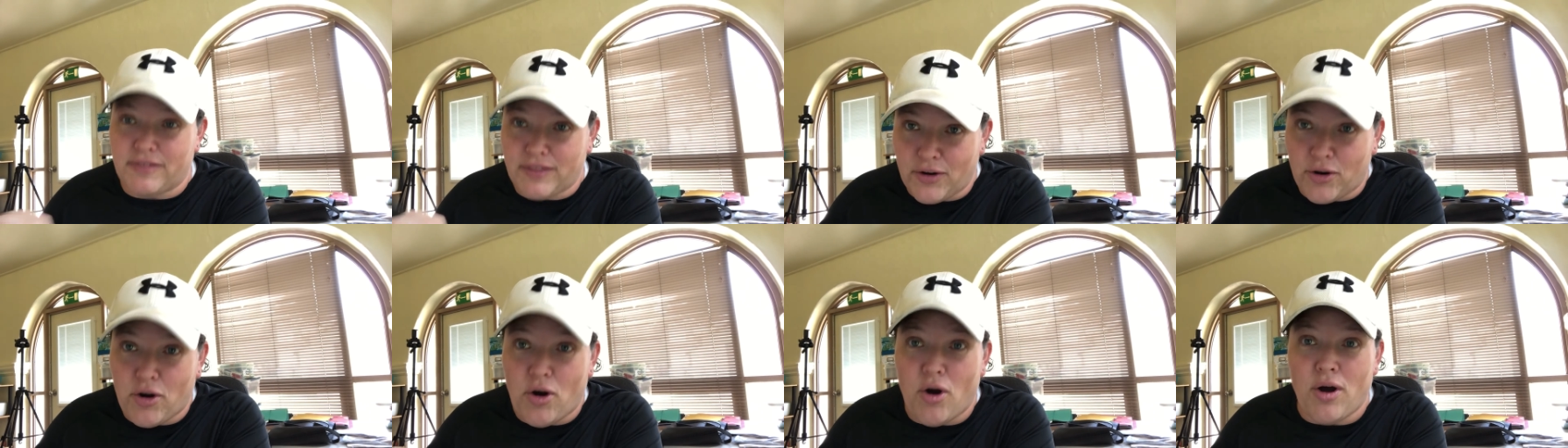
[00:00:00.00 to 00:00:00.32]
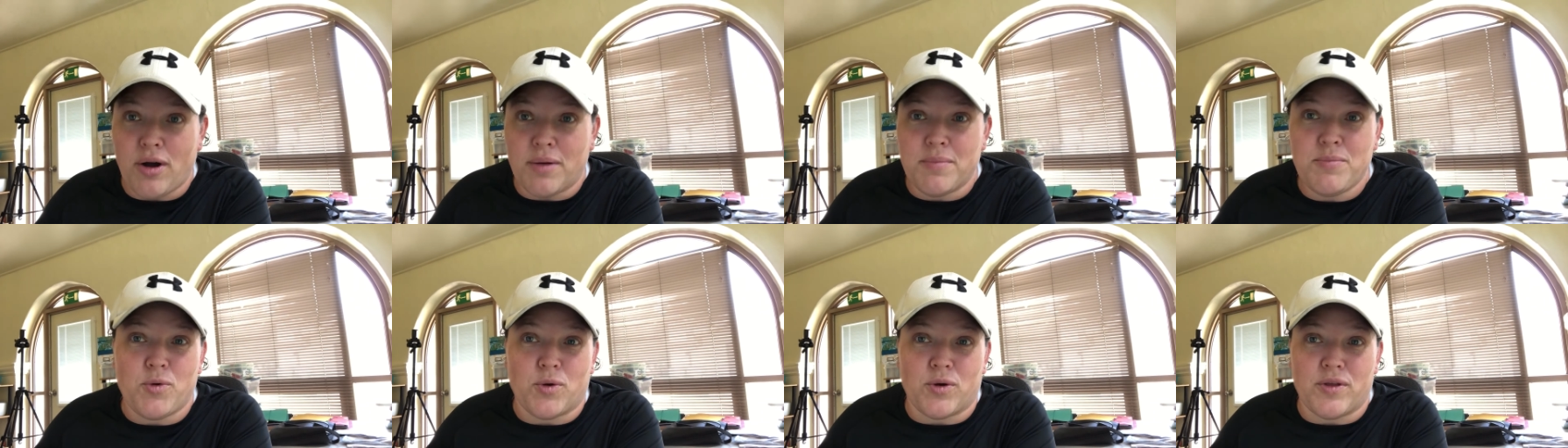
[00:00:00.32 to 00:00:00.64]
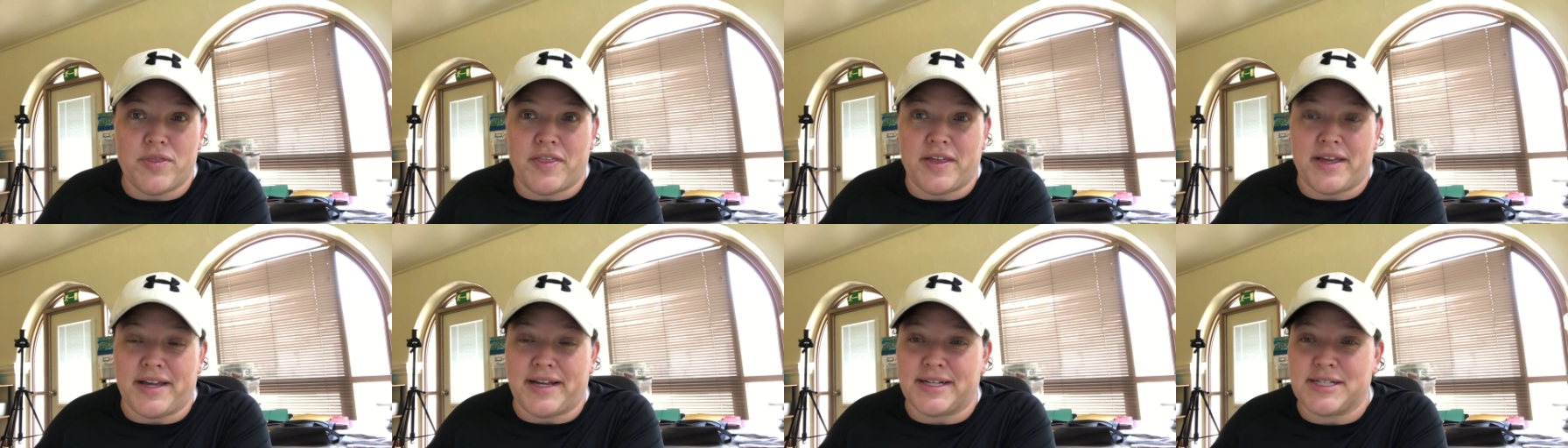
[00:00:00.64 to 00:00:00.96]
There are more
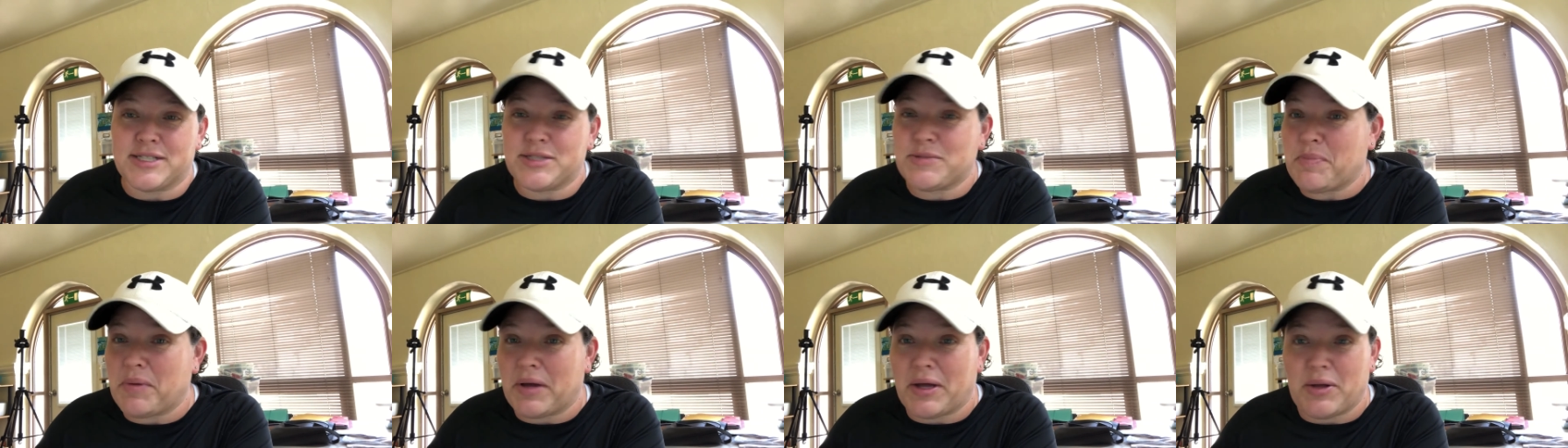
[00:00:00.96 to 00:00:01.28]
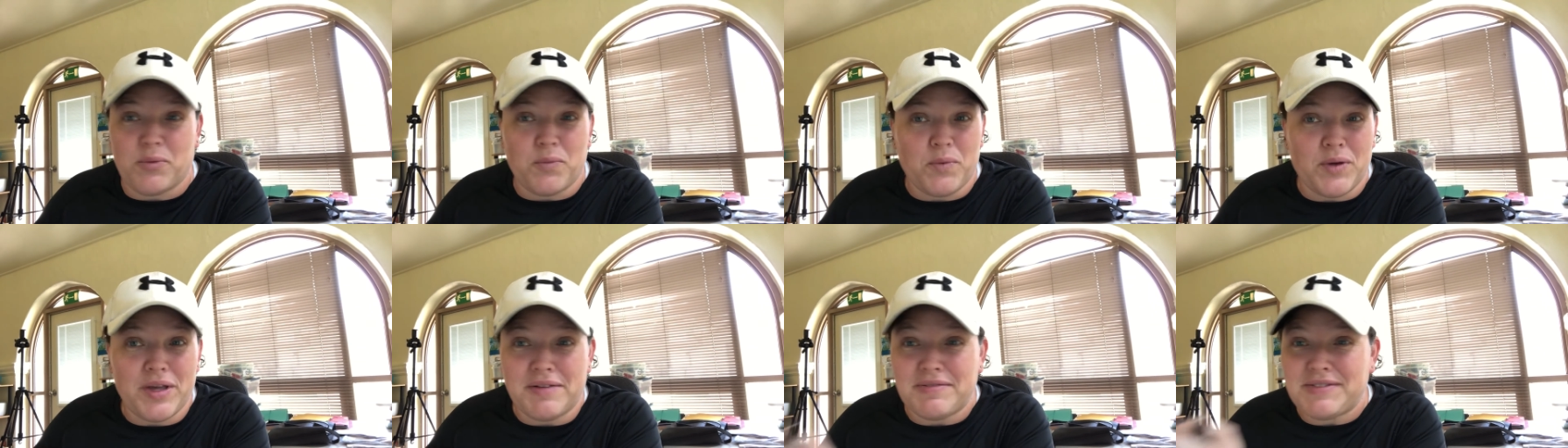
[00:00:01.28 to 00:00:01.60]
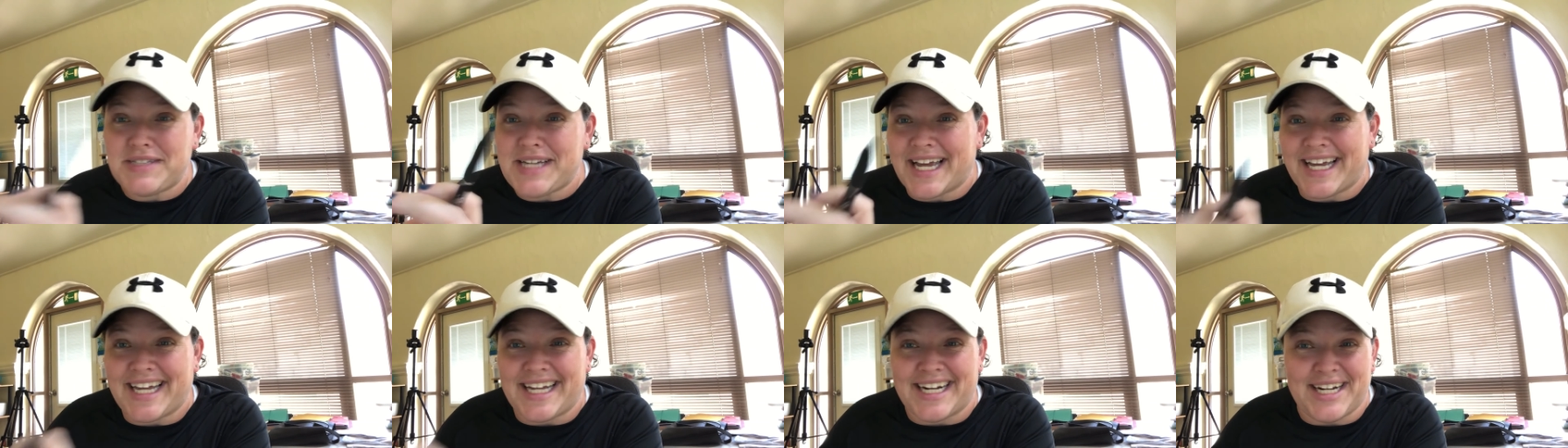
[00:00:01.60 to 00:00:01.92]
things, but we have
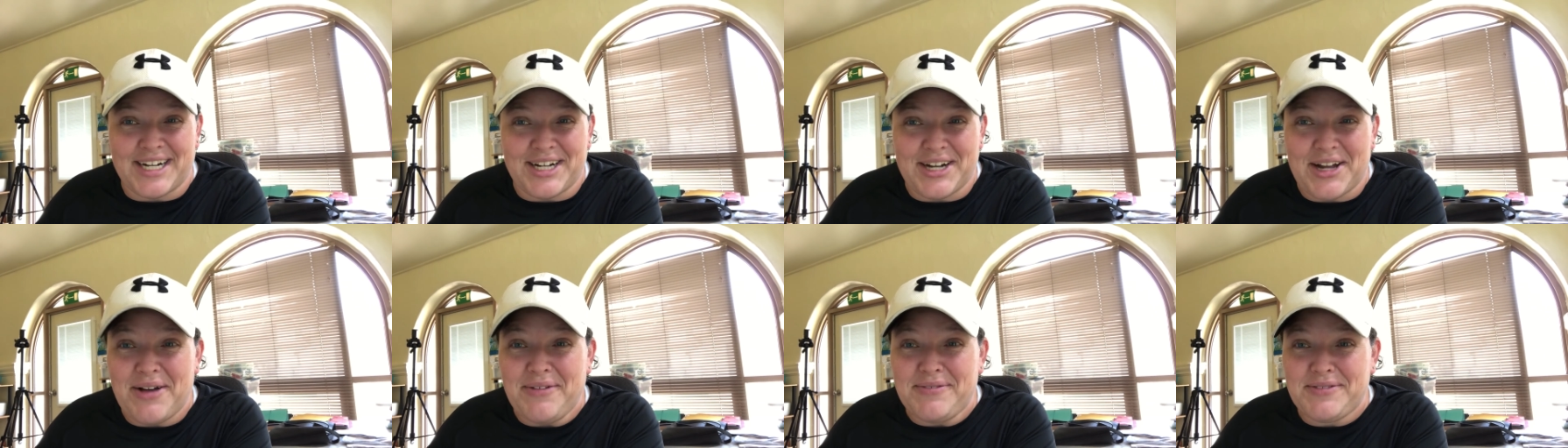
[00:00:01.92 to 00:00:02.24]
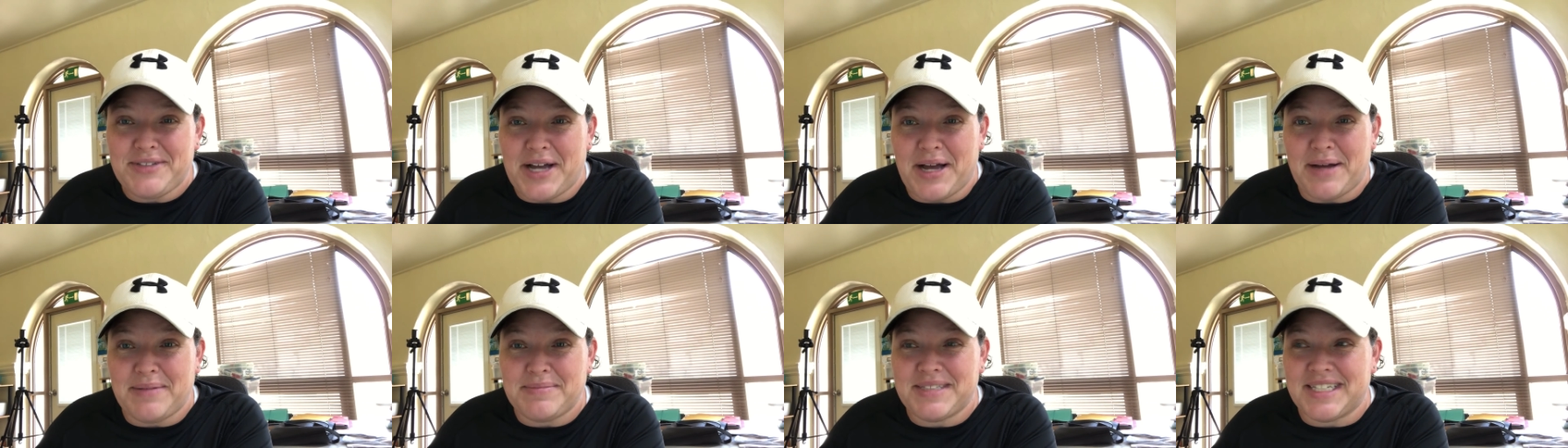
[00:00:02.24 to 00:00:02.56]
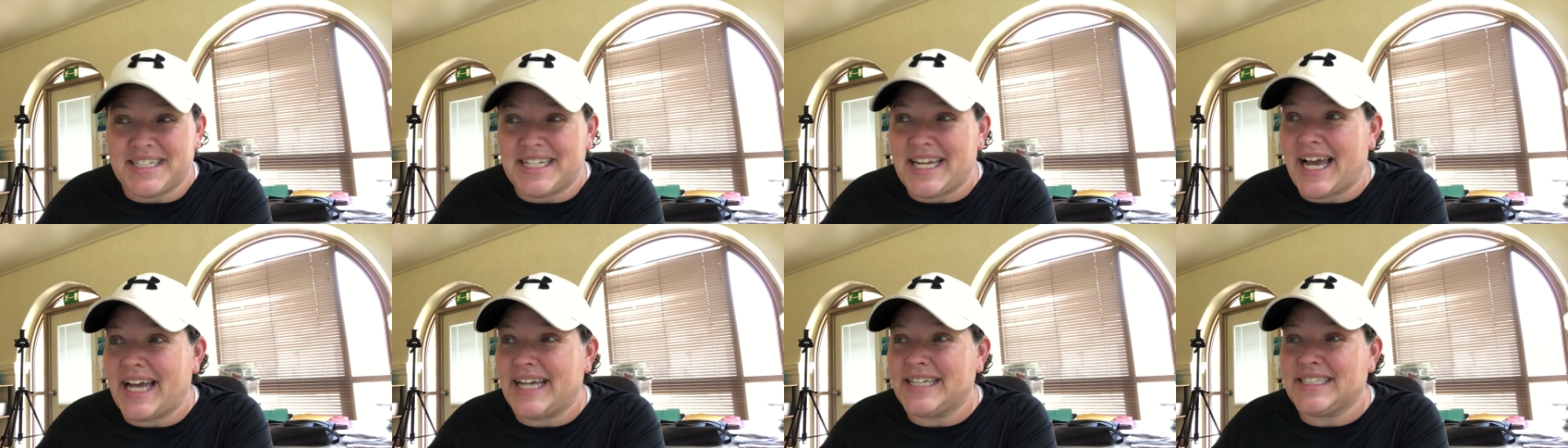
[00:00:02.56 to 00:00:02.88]
taken enough time
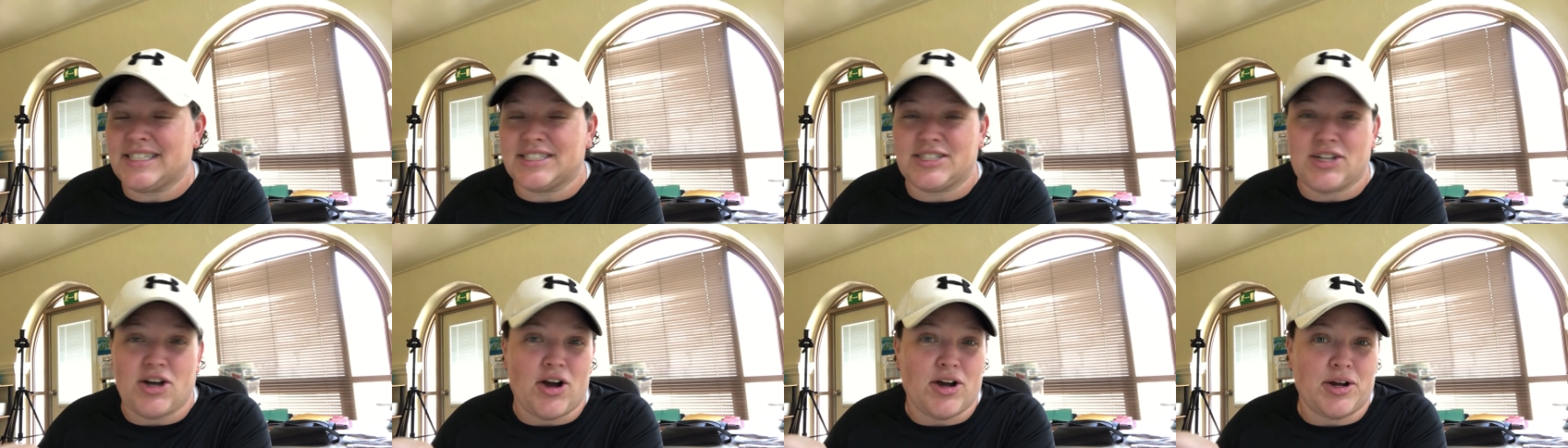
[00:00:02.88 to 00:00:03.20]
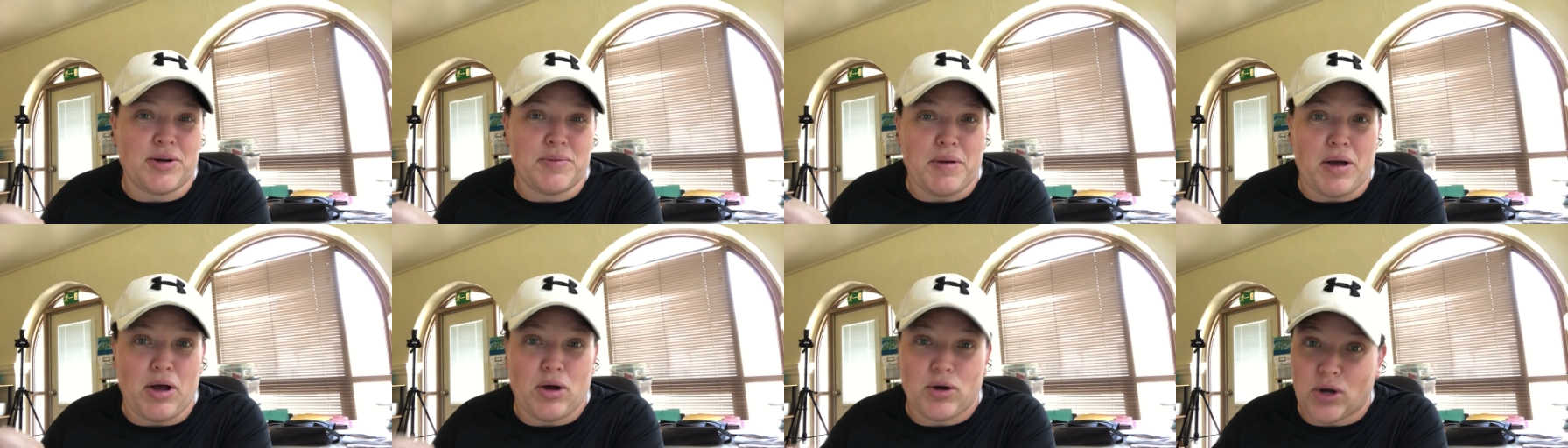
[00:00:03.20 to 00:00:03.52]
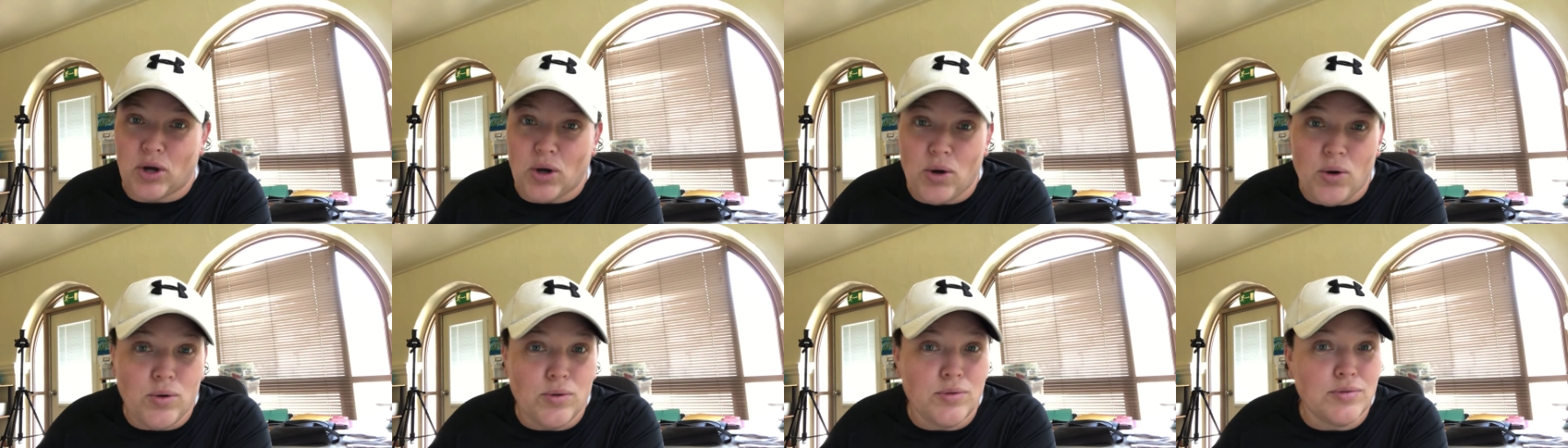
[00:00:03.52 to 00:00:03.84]
today to talk about
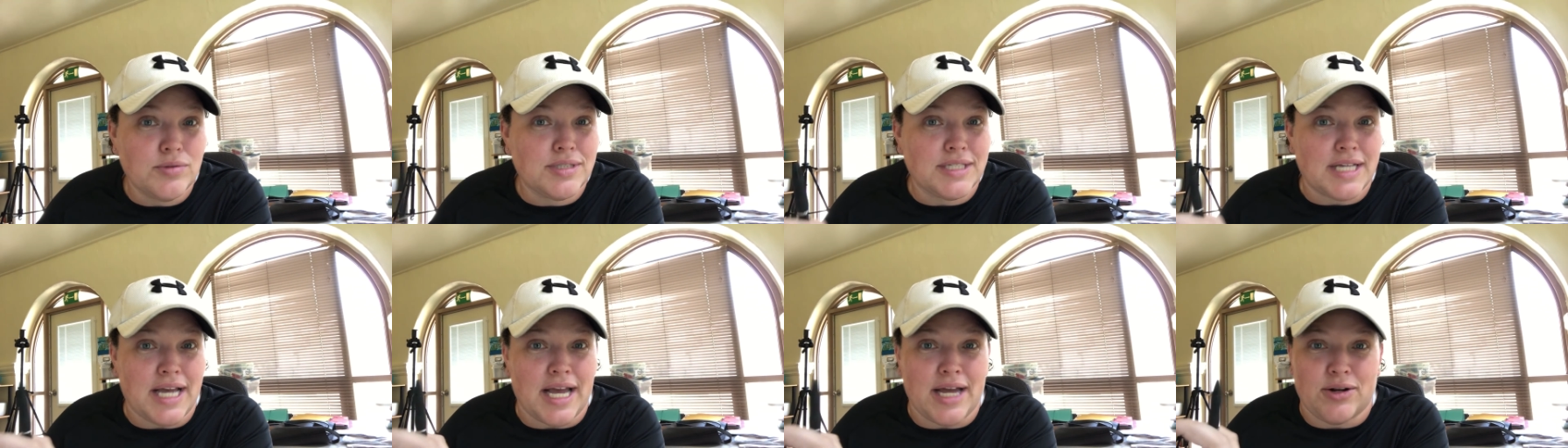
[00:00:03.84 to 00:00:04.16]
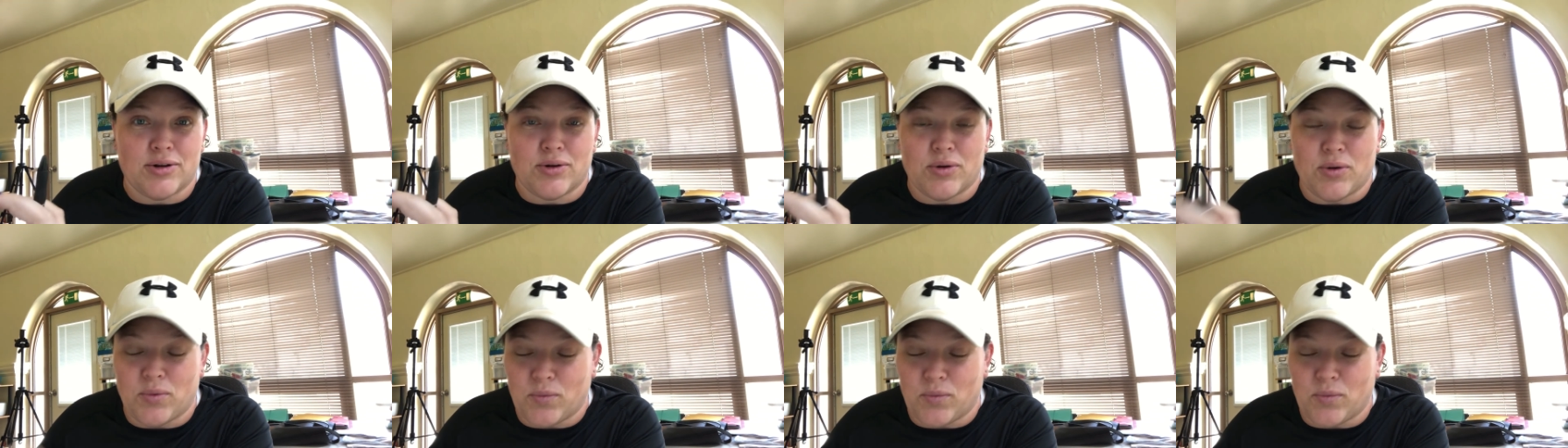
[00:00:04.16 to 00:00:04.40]
goals and